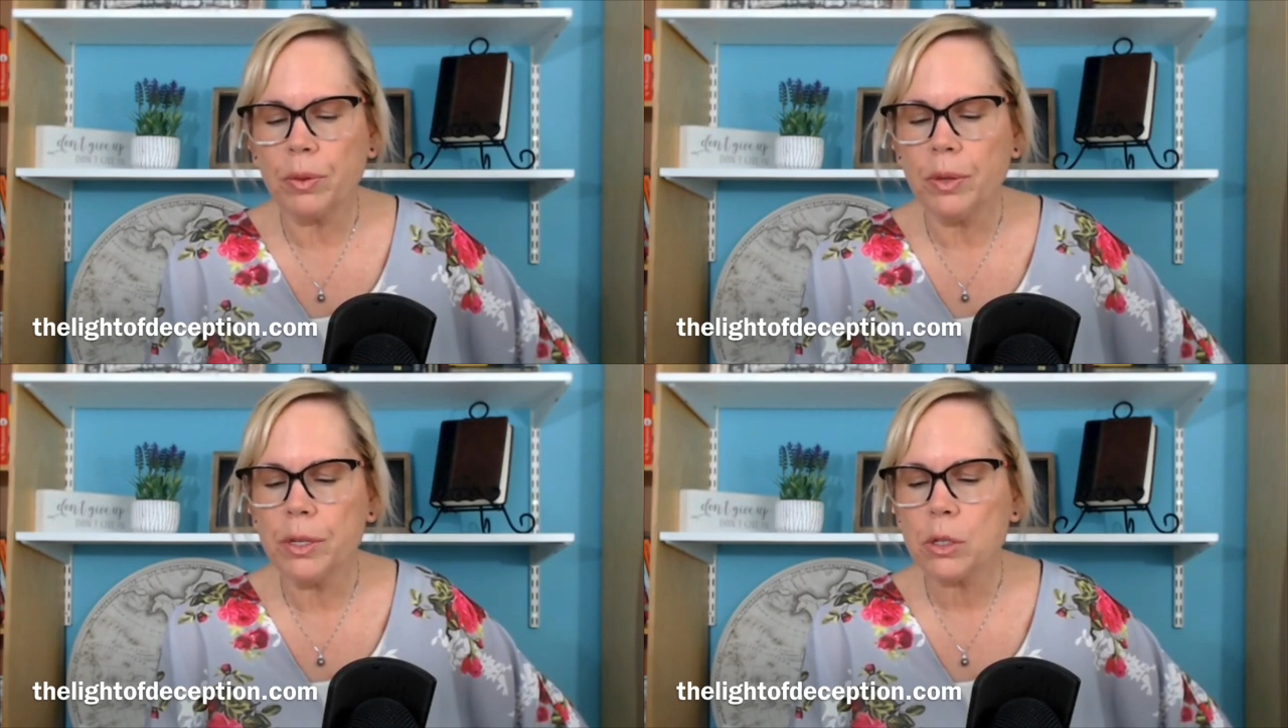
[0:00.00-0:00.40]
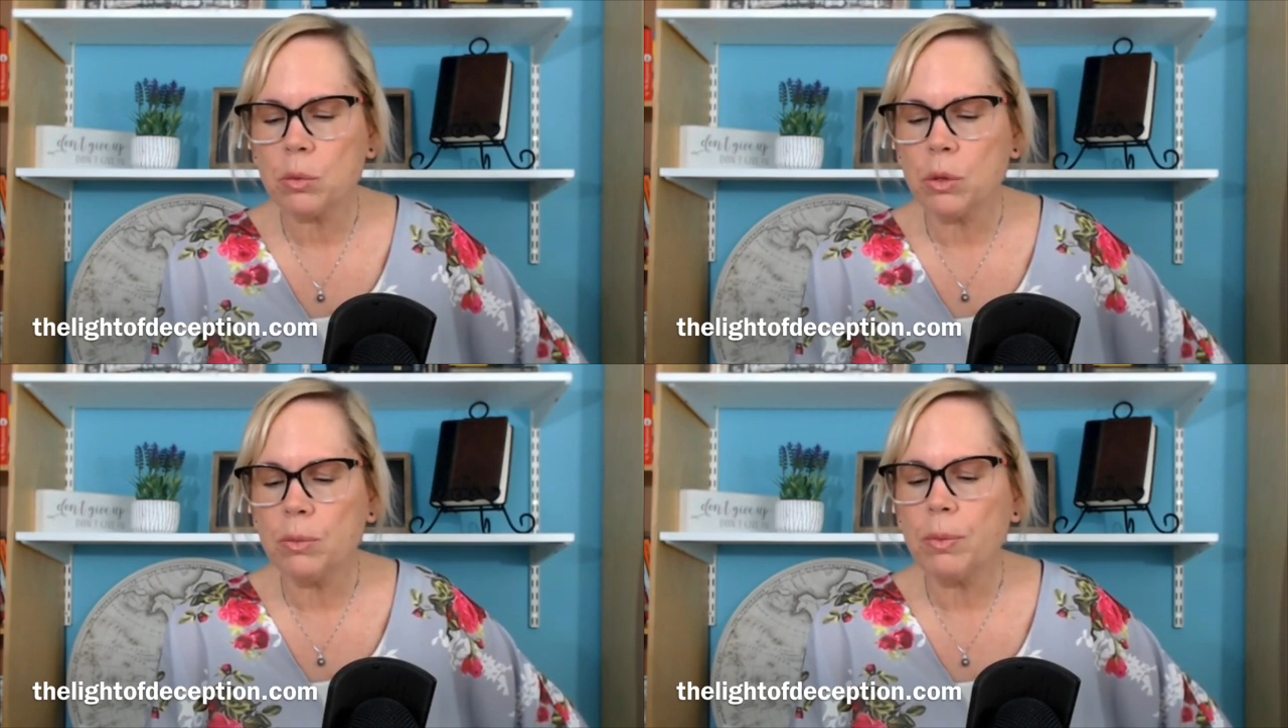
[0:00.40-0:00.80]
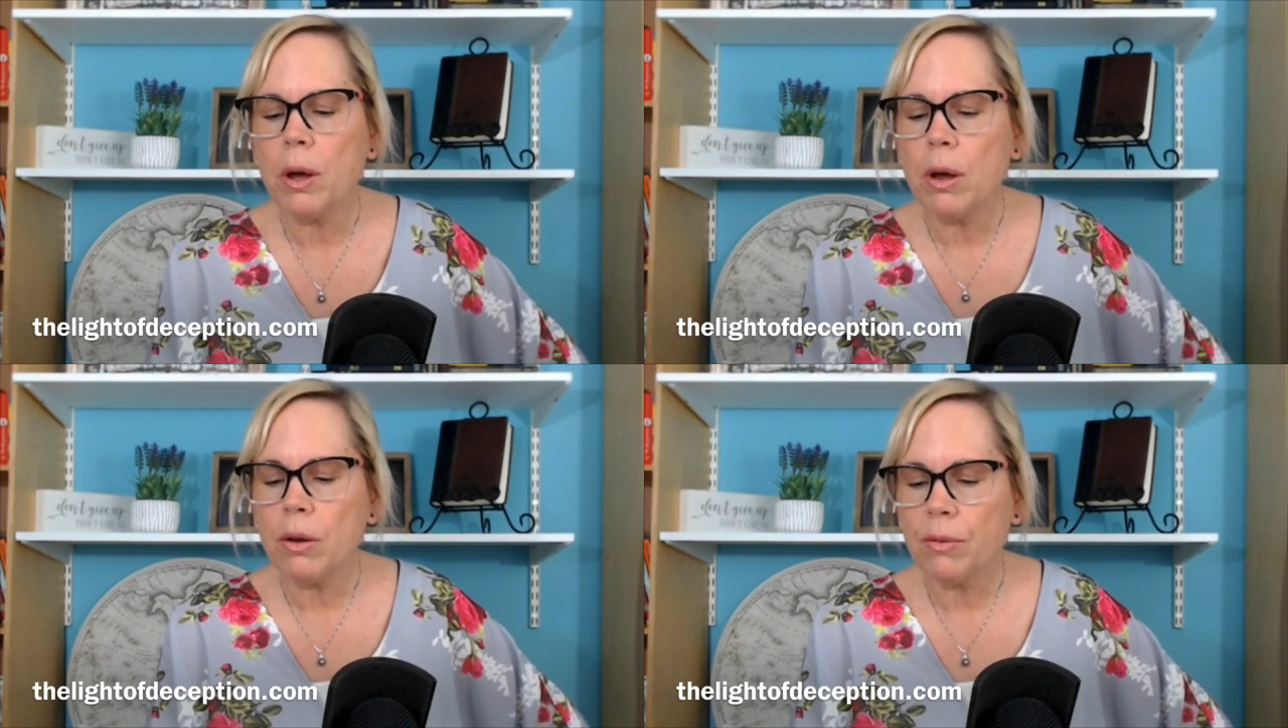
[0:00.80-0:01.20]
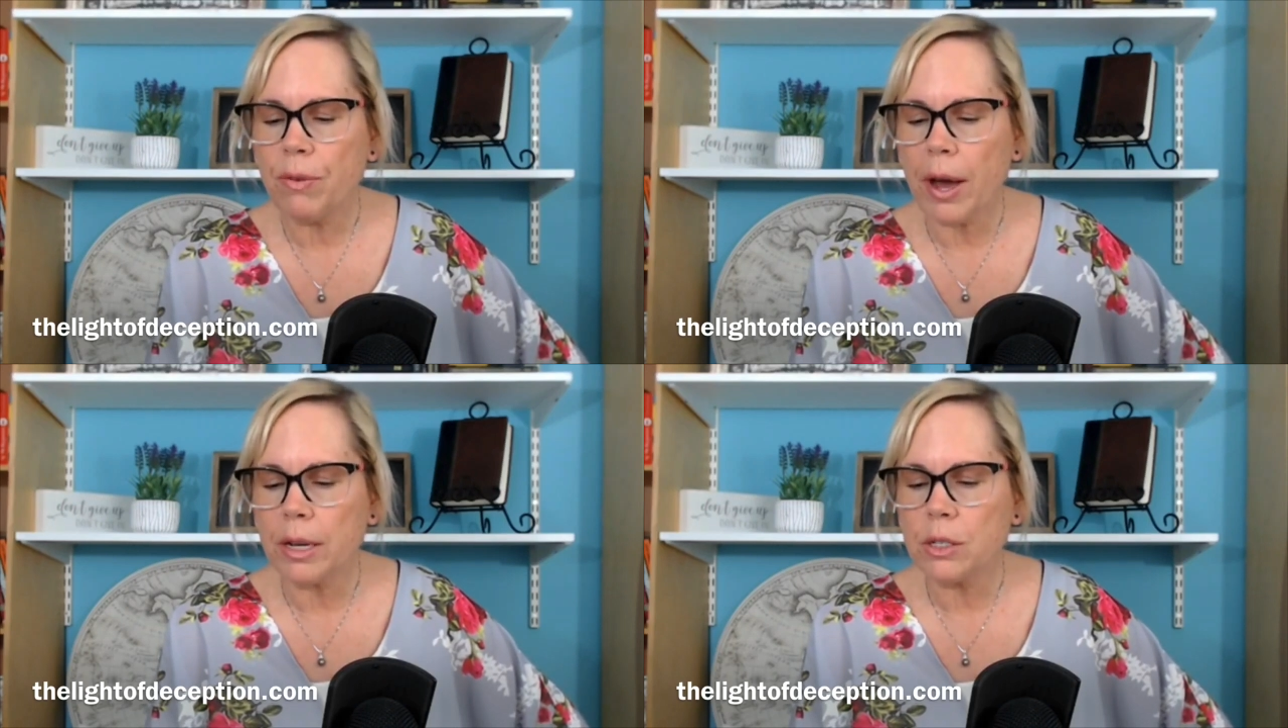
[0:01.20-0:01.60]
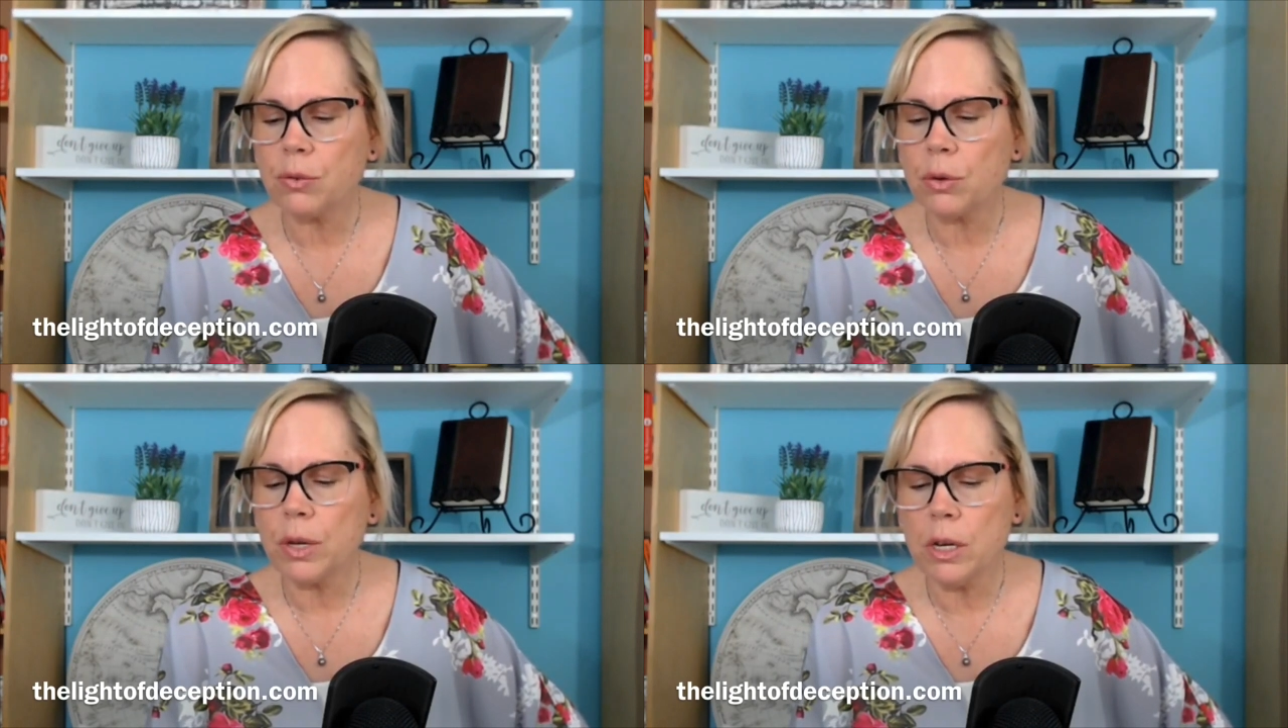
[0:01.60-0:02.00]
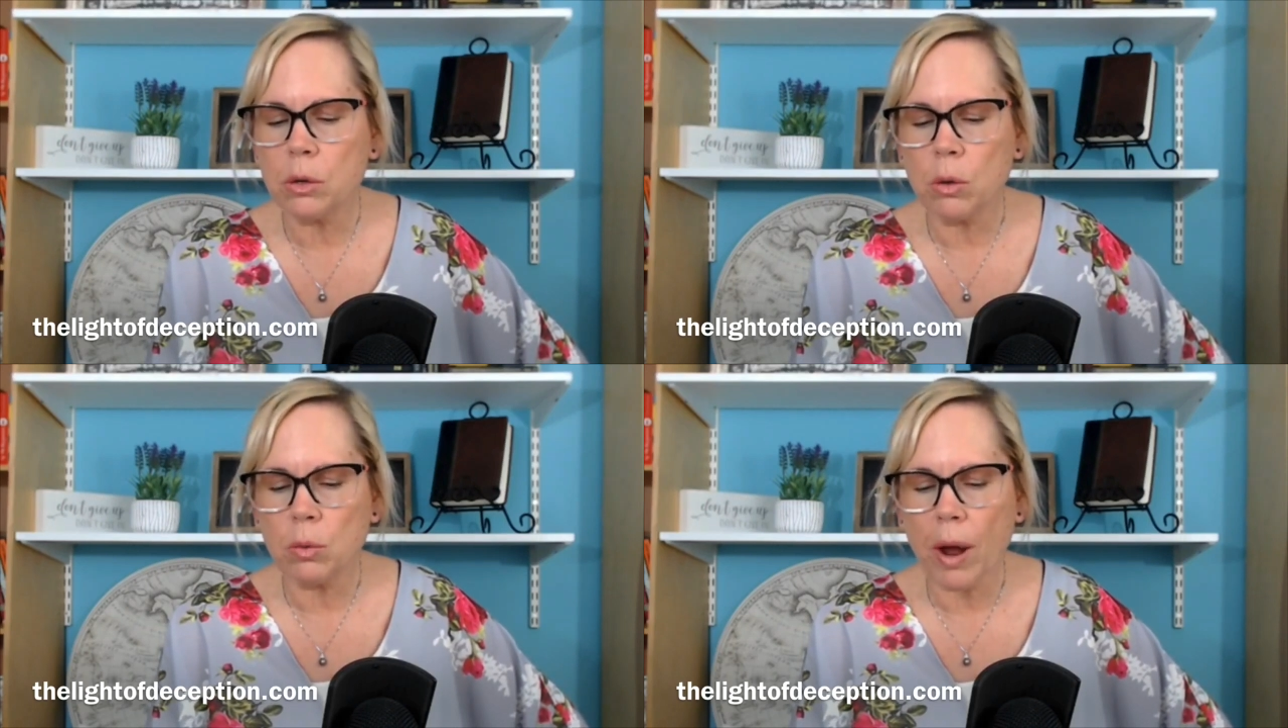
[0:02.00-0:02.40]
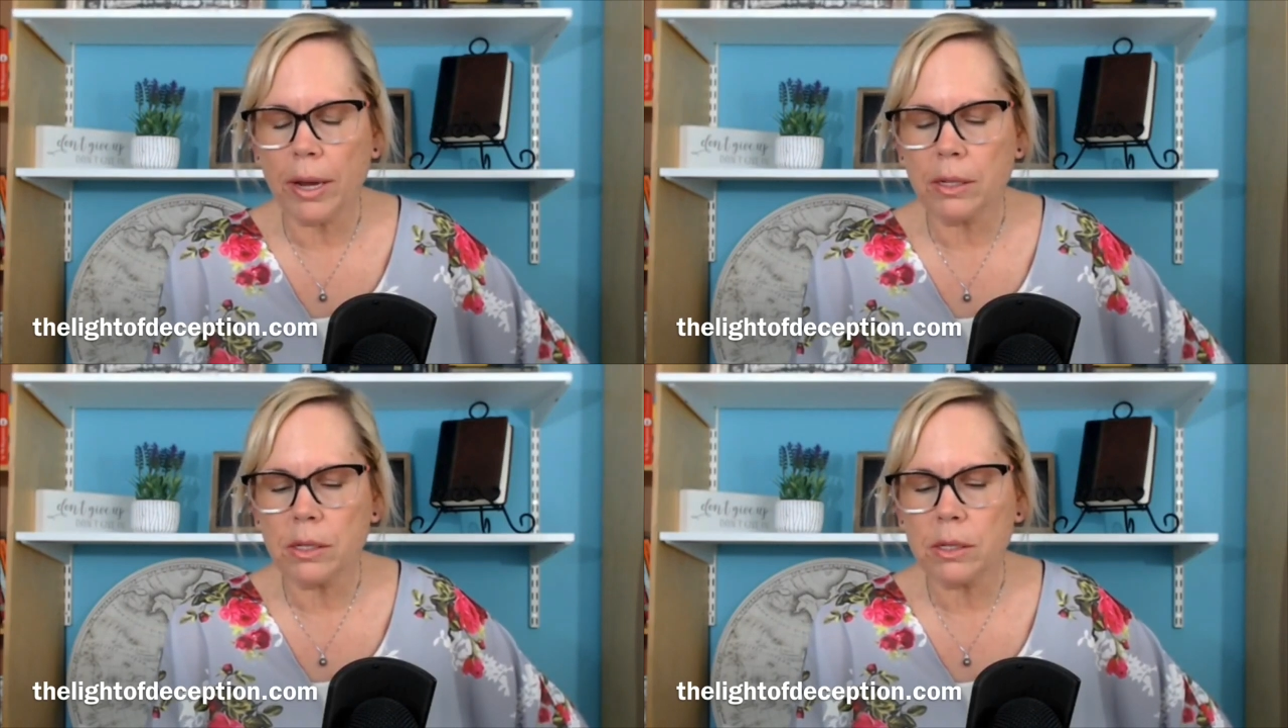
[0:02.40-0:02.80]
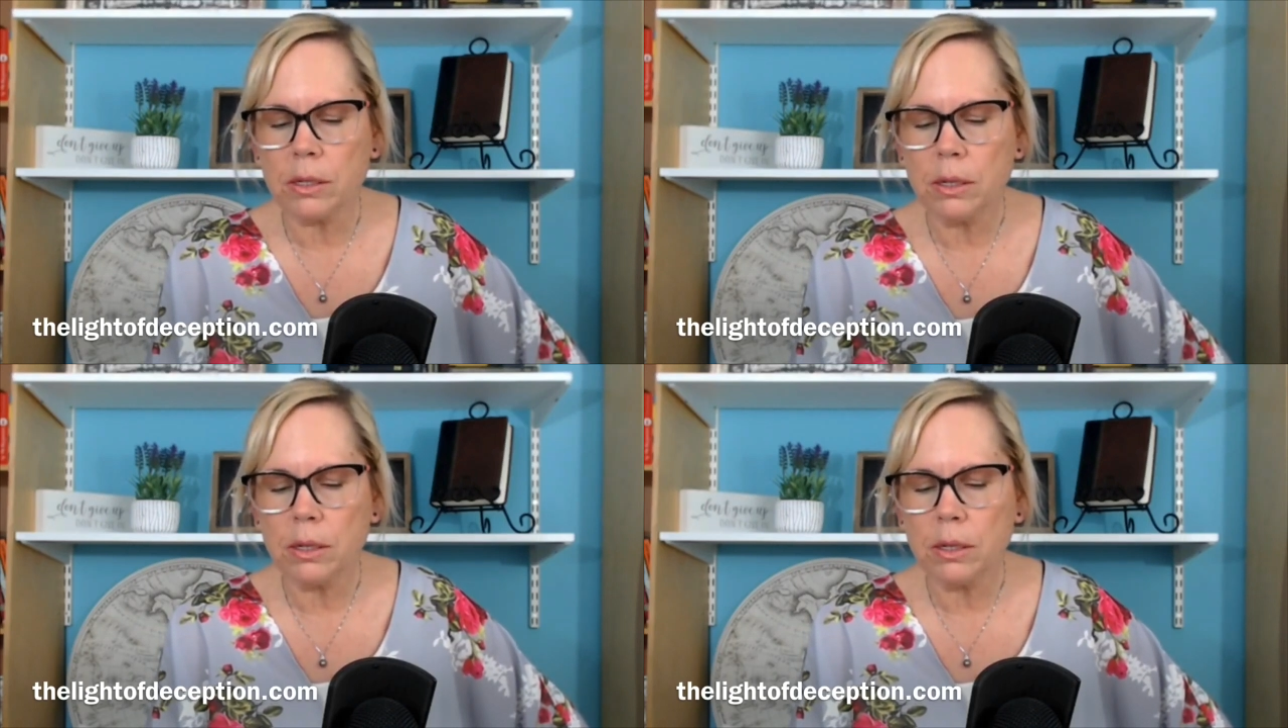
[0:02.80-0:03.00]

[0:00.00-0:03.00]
This group fights for equal rights.